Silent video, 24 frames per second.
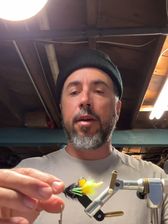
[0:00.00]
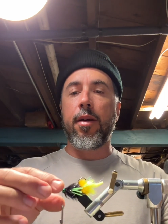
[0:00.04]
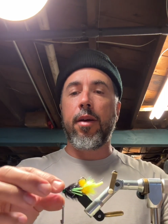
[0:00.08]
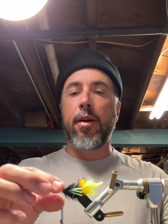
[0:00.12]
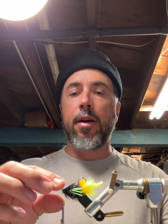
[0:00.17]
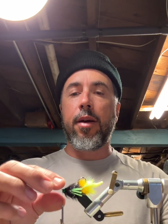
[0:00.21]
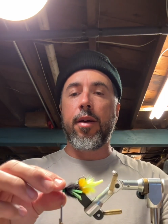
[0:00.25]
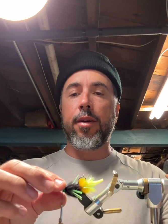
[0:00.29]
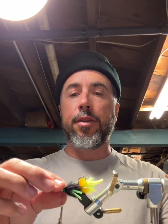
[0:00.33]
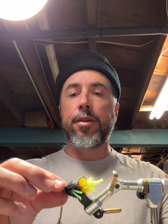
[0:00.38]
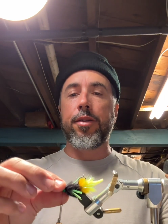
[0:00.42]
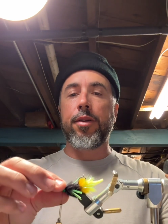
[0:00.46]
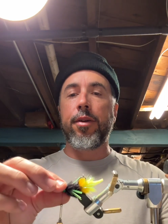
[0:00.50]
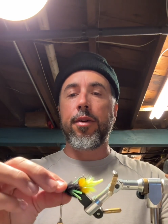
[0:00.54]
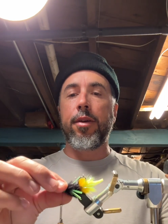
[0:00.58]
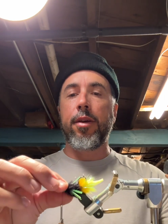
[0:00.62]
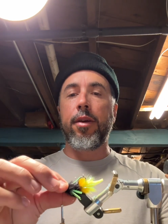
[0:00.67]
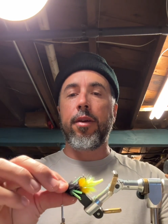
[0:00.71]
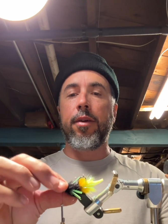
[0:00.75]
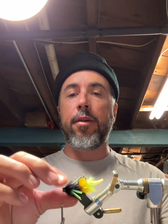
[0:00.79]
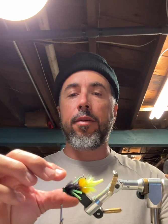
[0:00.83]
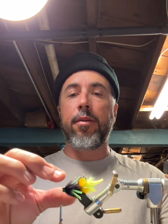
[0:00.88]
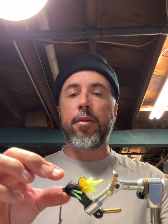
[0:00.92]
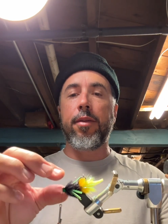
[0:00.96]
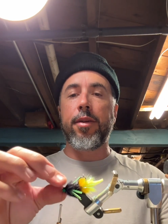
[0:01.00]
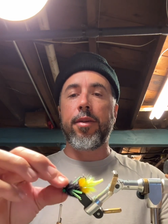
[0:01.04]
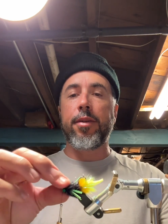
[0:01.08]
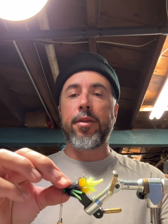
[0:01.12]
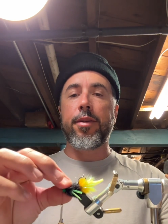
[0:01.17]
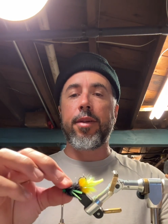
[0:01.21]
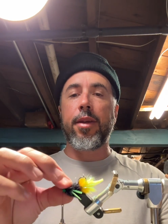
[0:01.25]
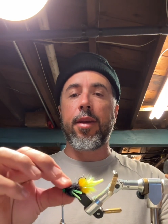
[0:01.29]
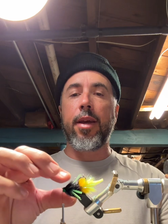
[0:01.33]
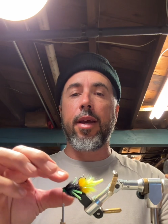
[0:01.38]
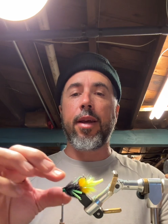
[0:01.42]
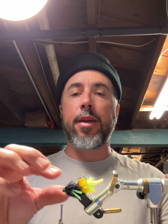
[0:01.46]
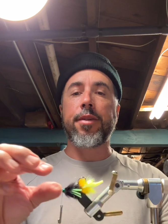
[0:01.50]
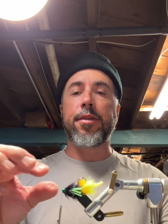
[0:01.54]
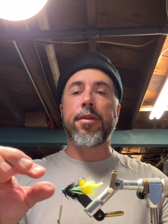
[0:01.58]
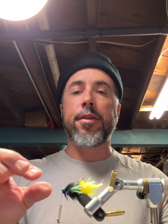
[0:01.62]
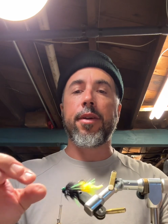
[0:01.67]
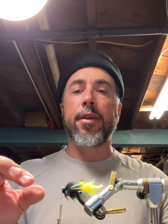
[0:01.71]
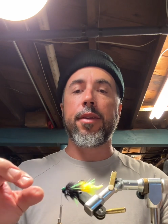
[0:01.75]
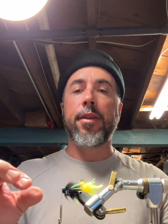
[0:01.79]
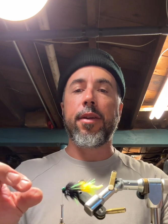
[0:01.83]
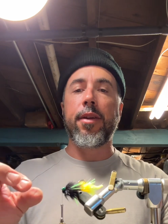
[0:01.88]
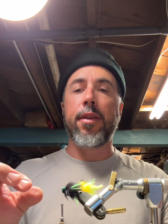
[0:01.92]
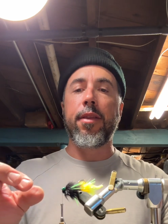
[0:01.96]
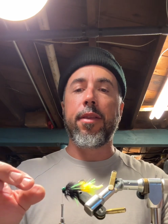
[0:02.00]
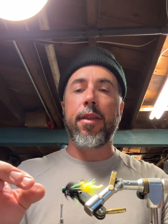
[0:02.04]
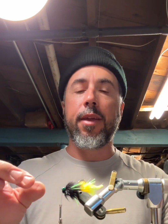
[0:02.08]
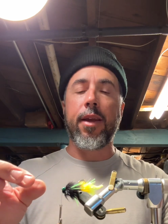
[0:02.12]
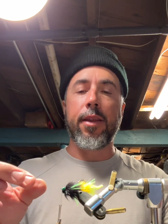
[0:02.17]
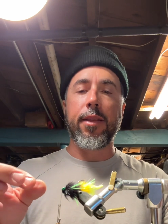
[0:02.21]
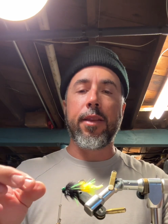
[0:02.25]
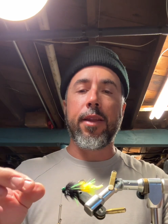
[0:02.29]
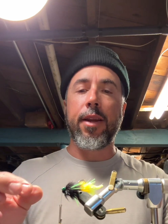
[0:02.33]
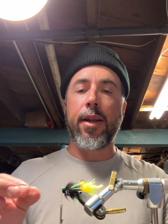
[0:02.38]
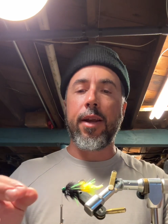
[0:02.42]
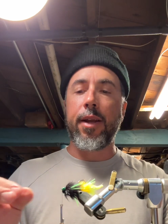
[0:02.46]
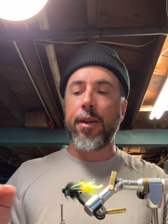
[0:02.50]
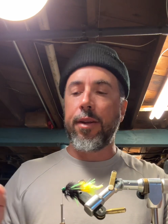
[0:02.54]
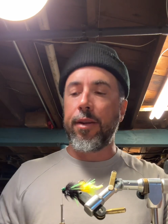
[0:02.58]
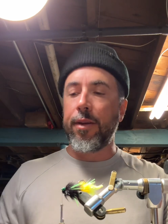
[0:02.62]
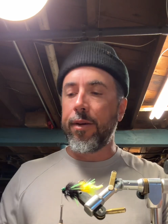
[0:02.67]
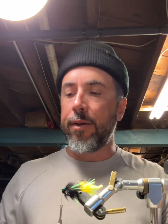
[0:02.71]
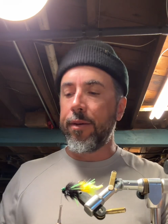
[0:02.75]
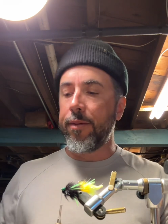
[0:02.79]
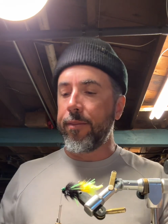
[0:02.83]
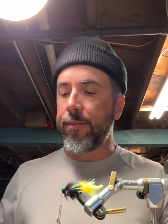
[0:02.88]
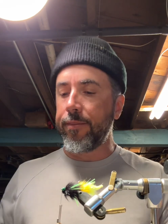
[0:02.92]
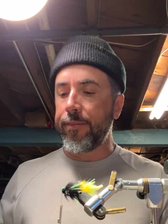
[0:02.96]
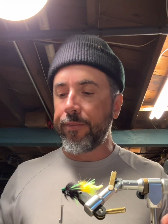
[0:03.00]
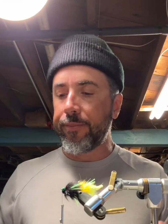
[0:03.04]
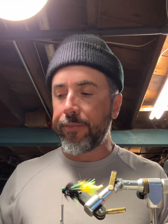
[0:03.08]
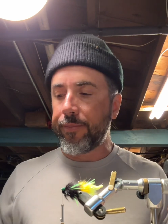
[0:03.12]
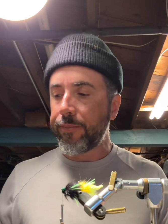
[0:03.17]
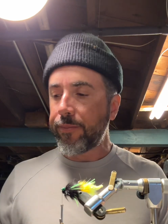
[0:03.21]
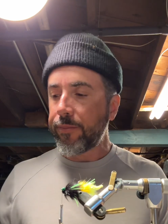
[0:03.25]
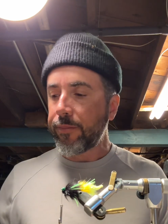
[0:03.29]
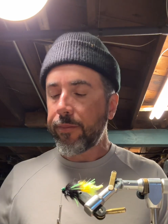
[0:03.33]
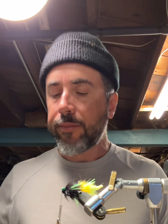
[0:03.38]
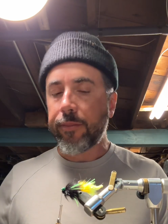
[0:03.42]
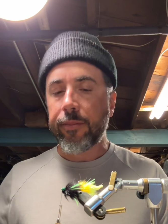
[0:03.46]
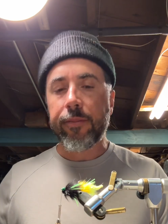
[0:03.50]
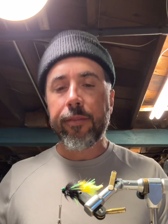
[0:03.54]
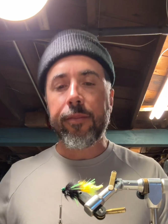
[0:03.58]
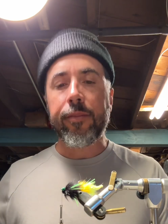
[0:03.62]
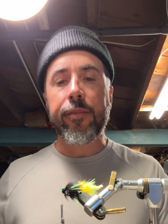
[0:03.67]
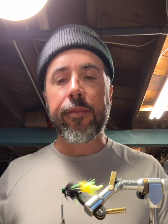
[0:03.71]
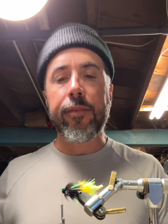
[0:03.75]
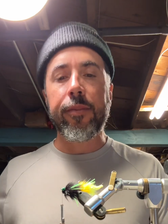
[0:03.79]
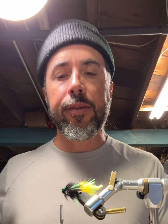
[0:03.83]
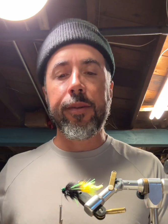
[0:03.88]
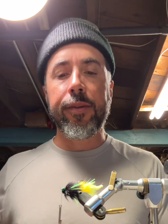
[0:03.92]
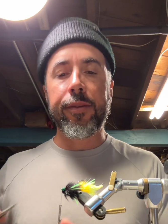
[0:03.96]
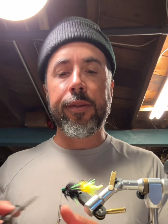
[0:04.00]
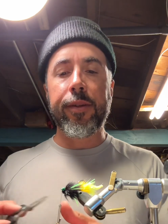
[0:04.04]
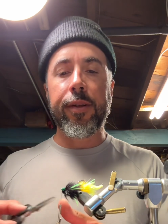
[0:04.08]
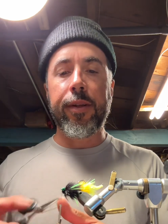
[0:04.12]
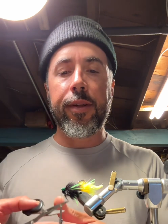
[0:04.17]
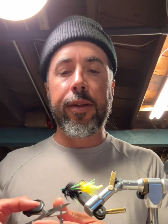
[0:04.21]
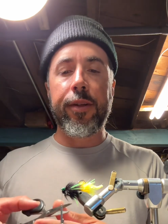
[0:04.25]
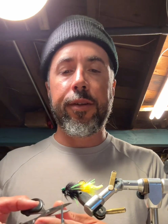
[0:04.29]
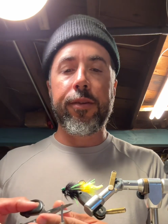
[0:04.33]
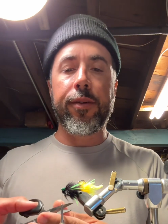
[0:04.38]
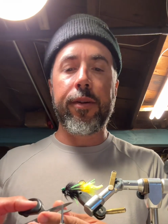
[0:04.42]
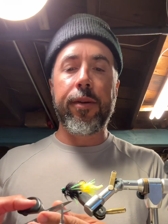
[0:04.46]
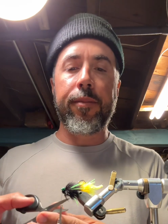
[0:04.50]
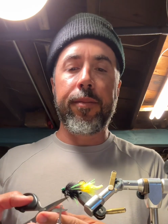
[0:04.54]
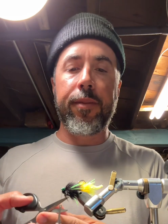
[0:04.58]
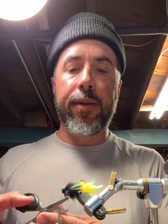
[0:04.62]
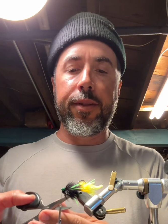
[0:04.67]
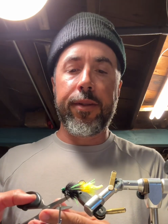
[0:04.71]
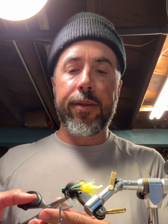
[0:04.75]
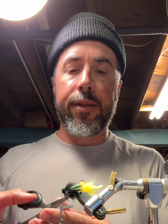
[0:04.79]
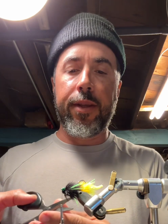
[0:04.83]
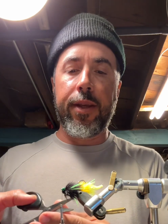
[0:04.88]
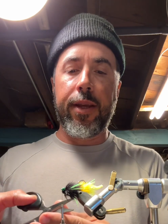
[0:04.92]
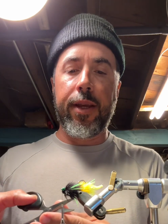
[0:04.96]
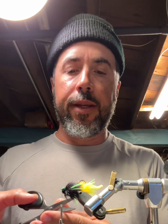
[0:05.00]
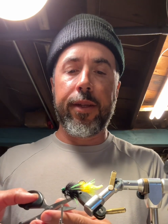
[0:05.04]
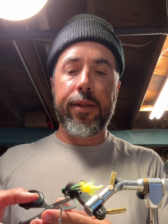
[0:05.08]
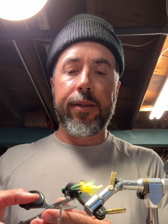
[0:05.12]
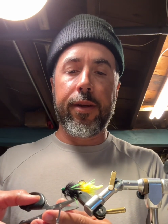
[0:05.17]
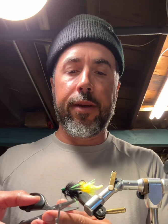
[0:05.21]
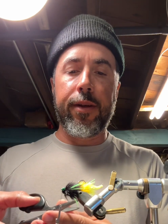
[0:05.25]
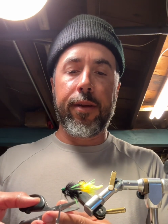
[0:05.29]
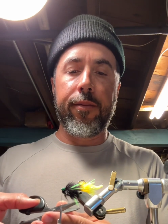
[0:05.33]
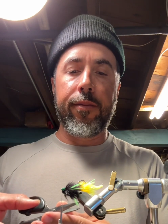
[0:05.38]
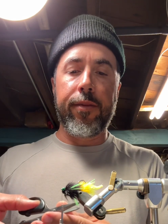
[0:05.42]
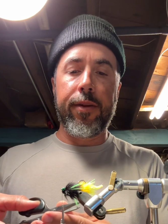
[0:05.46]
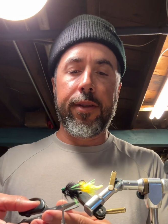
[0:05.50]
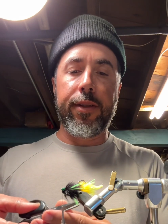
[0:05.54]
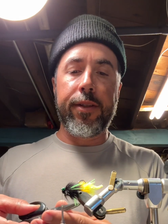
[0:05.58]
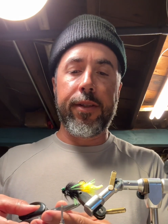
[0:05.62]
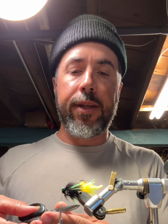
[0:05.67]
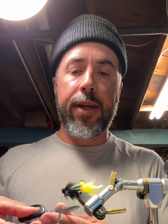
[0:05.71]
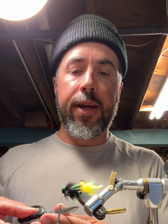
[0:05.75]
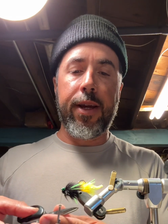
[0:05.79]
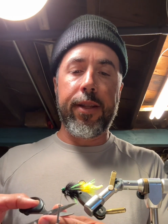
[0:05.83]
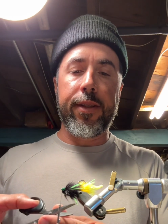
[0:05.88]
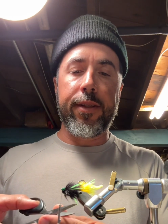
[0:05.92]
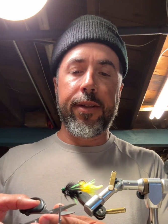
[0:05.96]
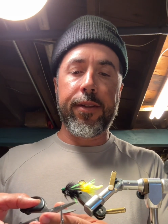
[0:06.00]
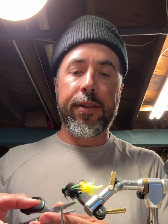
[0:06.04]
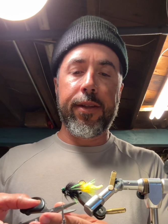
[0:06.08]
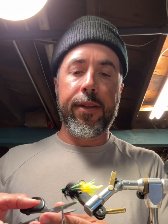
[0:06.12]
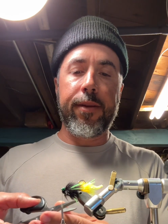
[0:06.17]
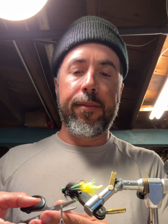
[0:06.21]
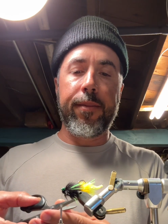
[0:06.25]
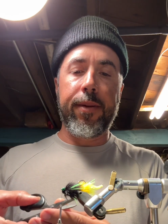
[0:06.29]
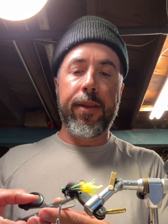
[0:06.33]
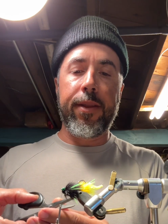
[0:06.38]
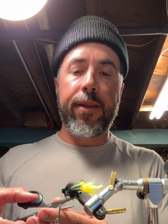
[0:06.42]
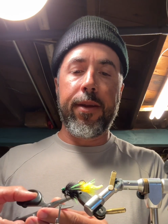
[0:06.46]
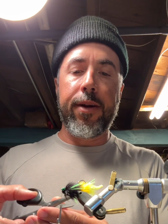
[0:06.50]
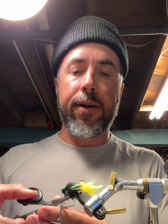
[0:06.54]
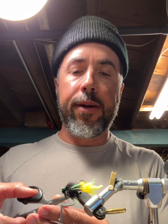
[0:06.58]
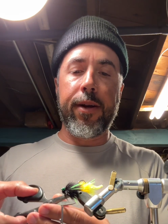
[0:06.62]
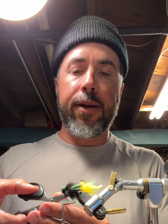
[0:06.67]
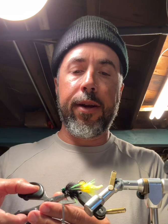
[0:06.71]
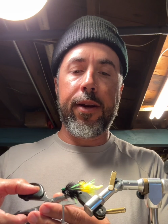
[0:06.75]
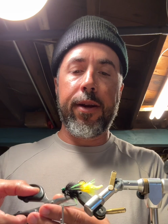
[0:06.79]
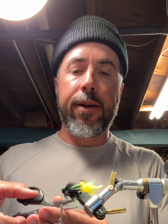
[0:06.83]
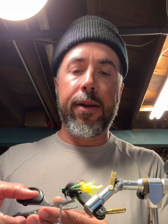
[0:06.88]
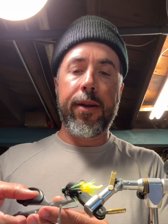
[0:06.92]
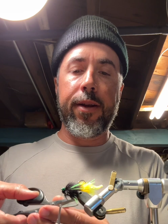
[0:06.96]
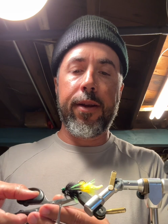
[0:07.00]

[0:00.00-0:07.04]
I'll show you this extra little thing that I do. I'm just going to trim these legs on one side. Looks a little bit longer.